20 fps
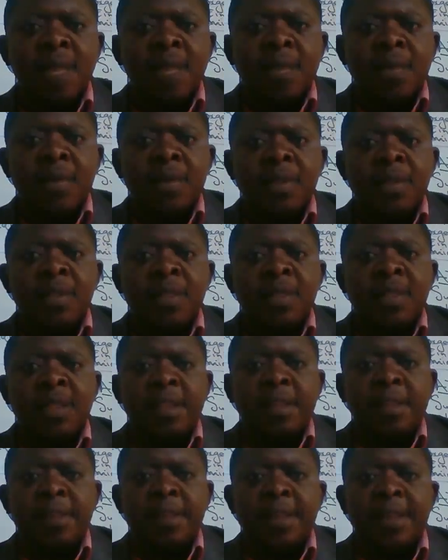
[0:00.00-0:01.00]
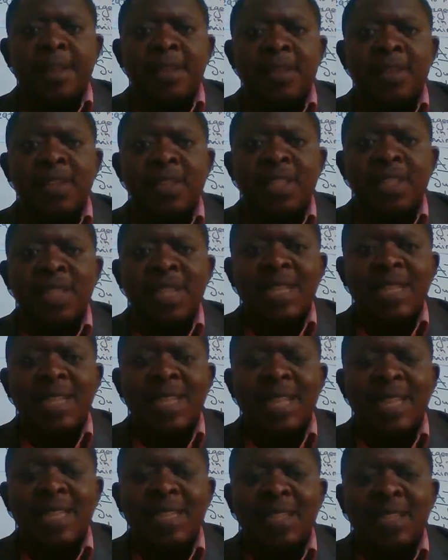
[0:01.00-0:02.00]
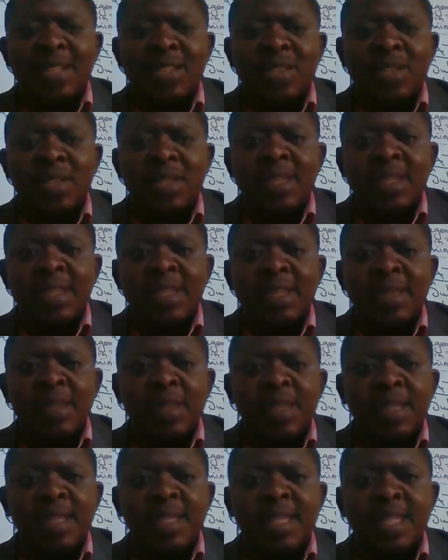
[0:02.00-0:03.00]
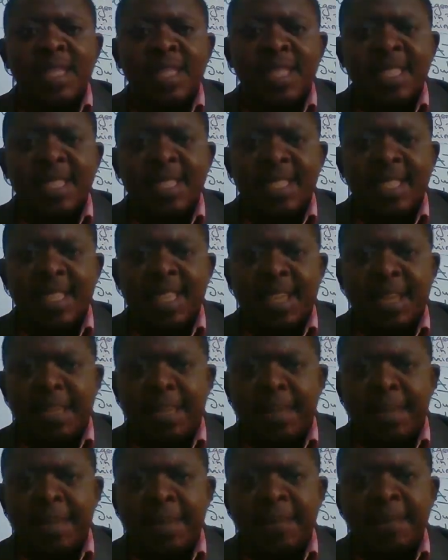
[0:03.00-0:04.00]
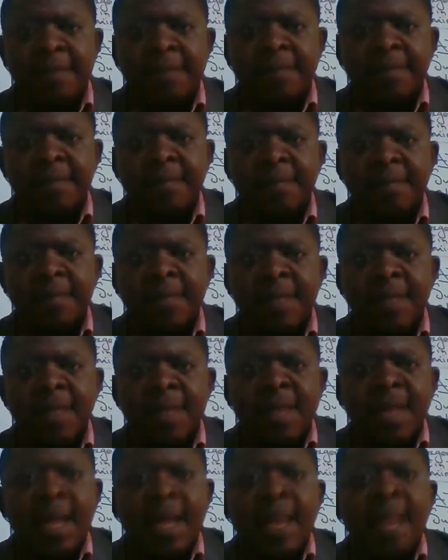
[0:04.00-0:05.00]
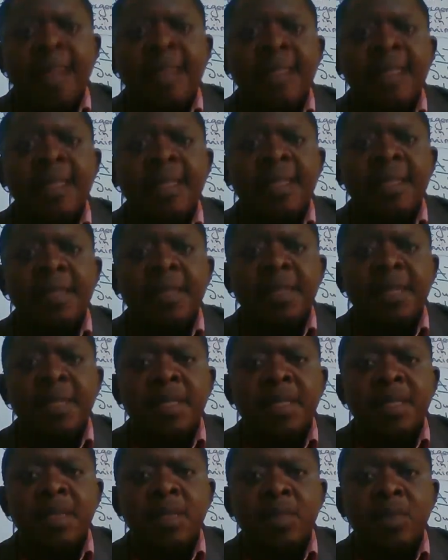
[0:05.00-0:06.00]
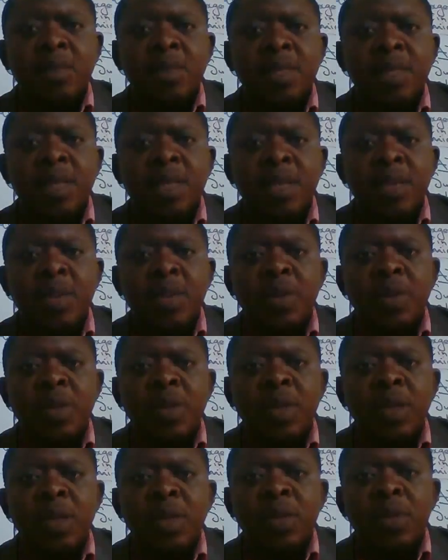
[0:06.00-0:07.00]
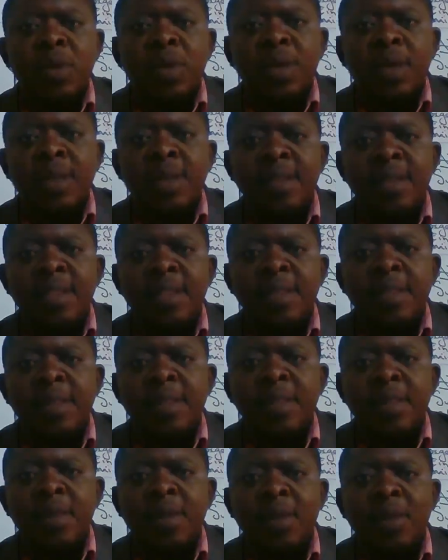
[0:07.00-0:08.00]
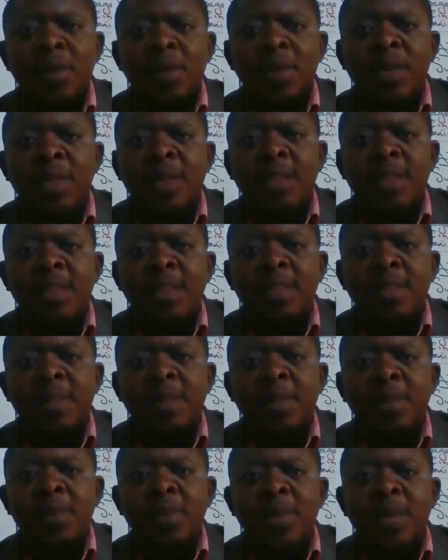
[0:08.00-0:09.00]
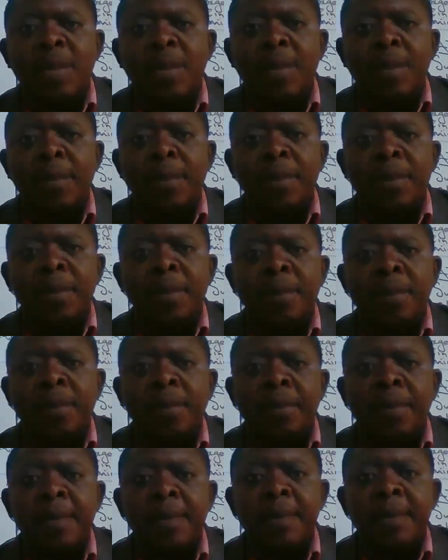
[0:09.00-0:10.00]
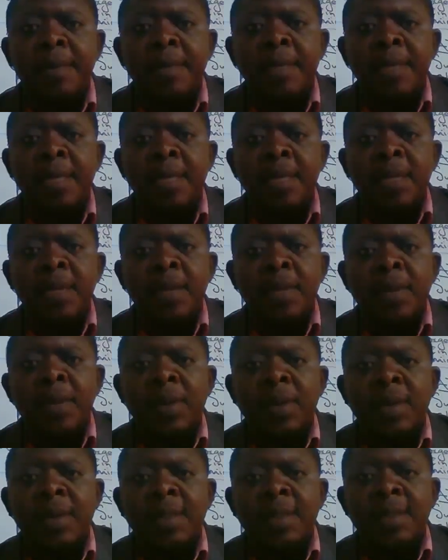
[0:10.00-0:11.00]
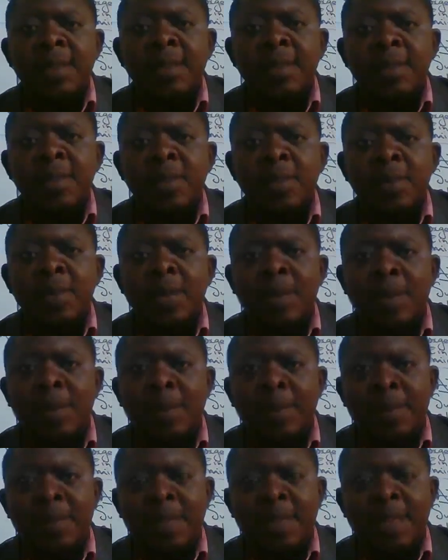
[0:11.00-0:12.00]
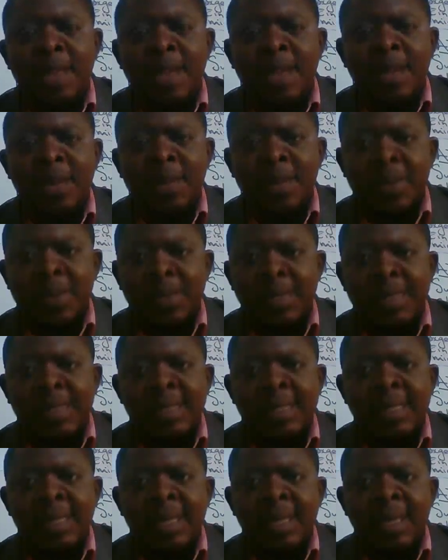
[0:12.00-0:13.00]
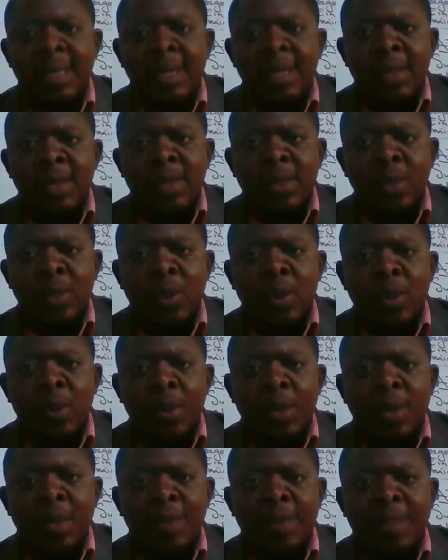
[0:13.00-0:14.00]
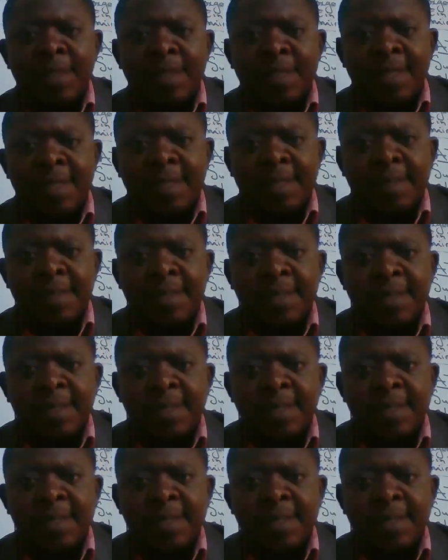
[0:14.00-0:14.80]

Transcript: Because these steps are translated within this nursing care plan. Assessment. When are you doing assessment? You are doing assessment to come up with a problem. You are doing assessment to come up with a diagnosis. So we have assessment.